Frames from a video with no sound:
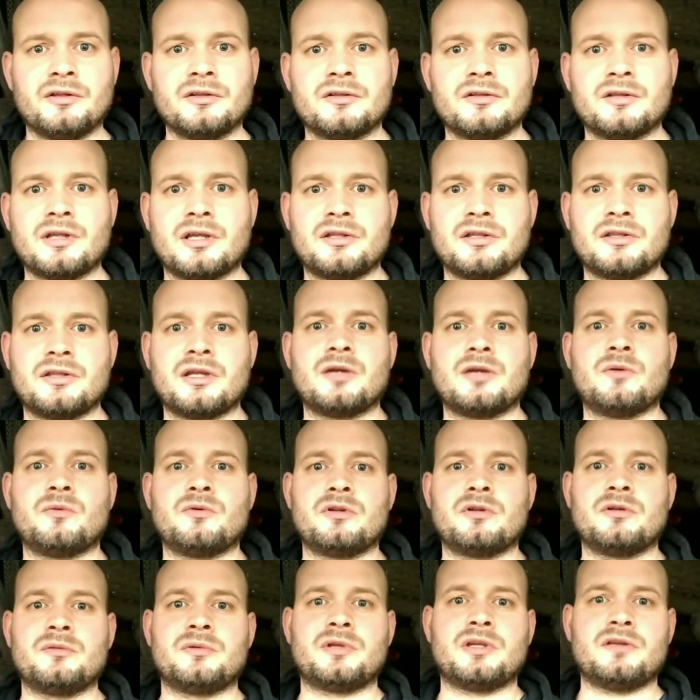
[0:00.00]
They
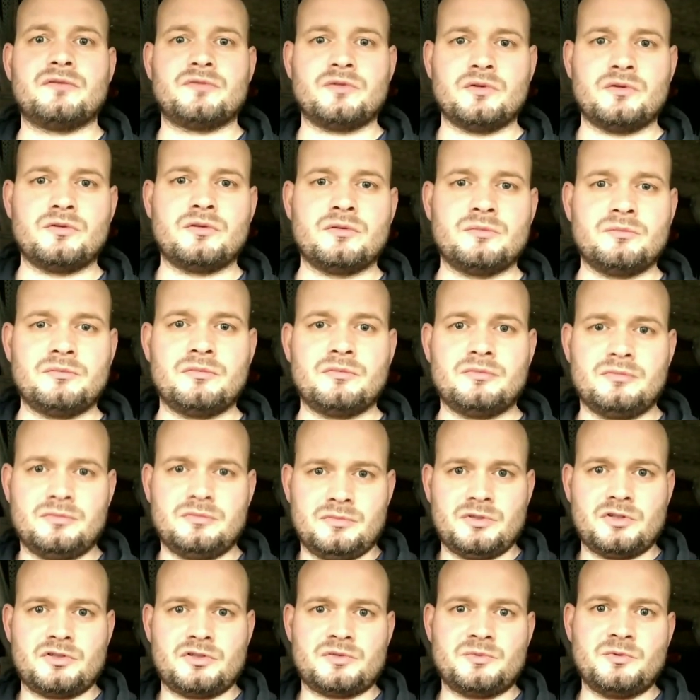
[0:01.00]
want to give you
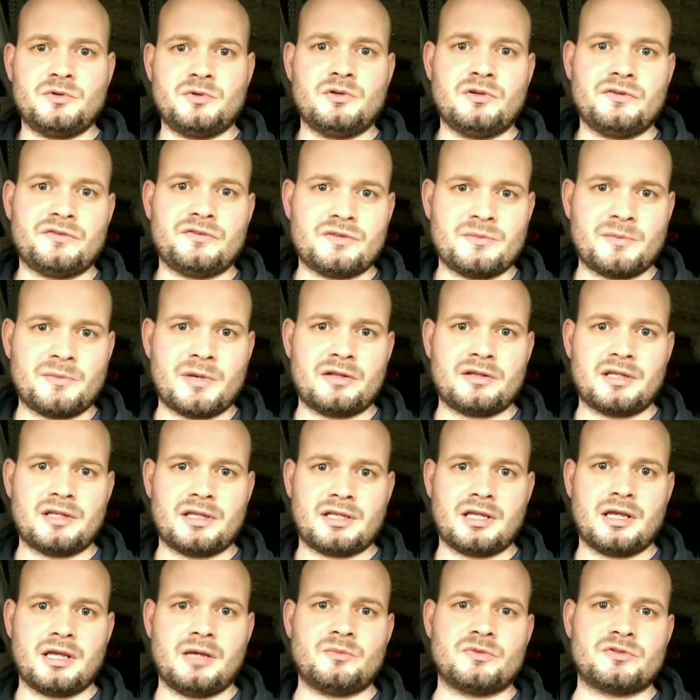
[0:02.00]
the smallest amount they
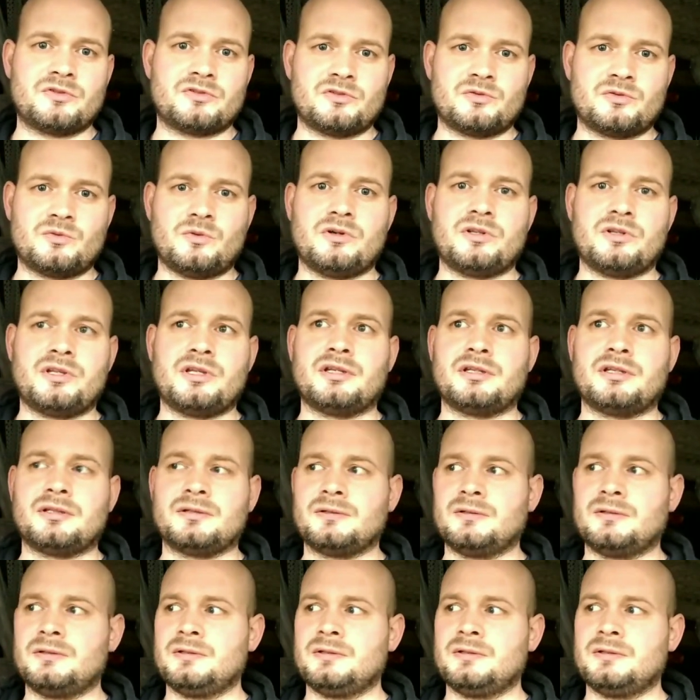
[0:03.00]
can, which is why they,